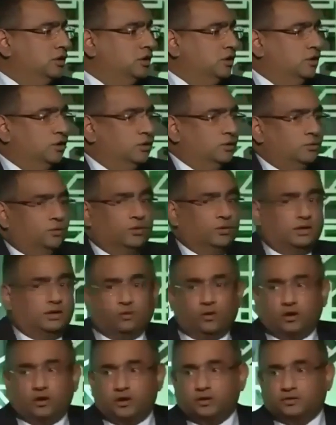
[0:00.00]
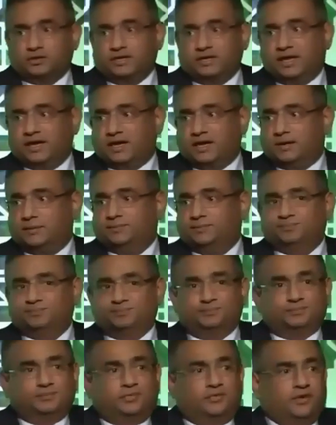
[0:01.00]
would want to take a
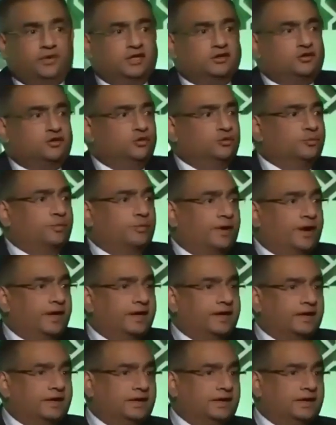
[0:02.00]
restroom break